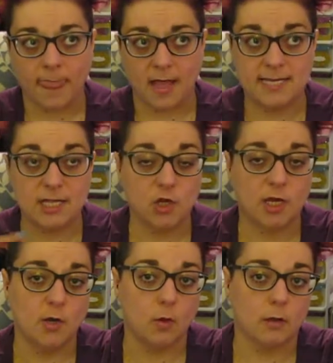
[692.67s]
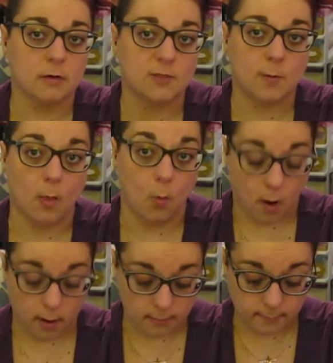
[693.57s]
until you can no longer swallow
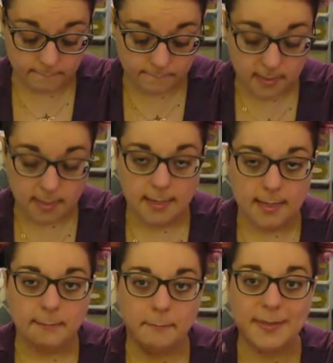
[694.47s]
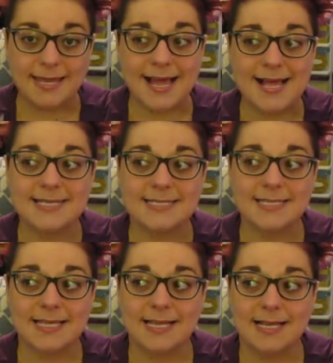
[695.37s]
water. Because